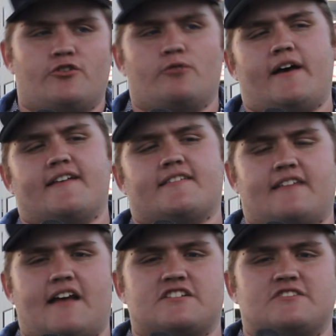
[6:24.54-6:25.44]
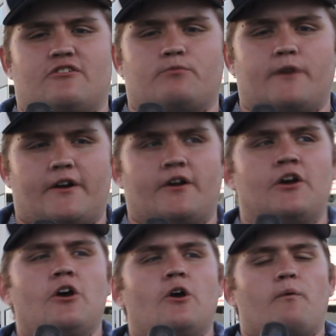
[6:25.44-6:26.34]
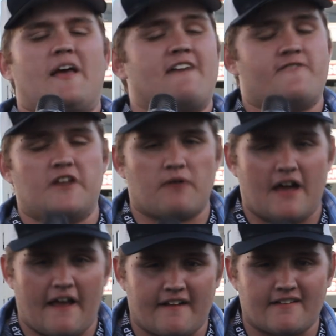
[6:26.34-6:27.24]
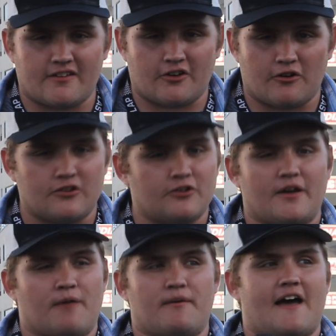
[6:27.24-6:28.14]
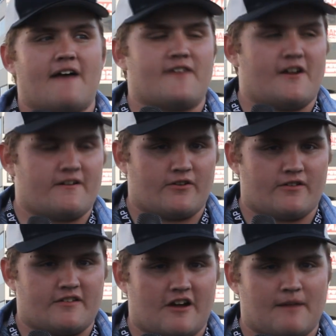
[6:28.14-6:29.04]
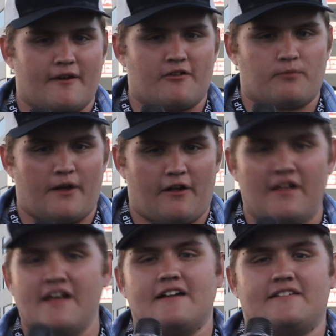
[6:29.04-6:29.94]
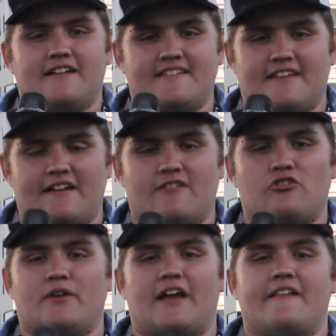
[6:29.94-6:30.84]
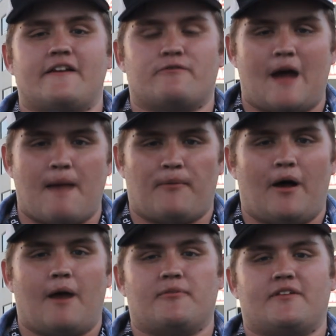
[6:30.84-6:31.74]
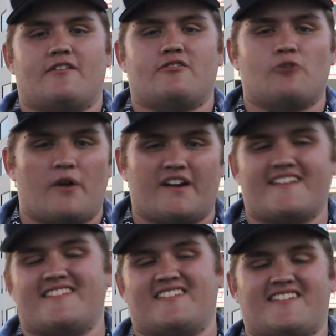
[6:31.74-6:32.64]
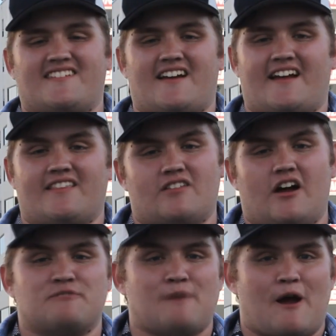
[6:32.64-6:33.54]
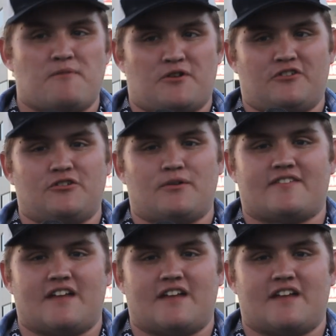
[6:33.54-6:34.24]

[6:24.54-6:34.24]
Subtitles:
U.S. Nationals winner. We have video highlights to go through, and we have interviews to talk about as well. Let's get into it and then wrap up the historic 69th Dodge Power Brokers U.S.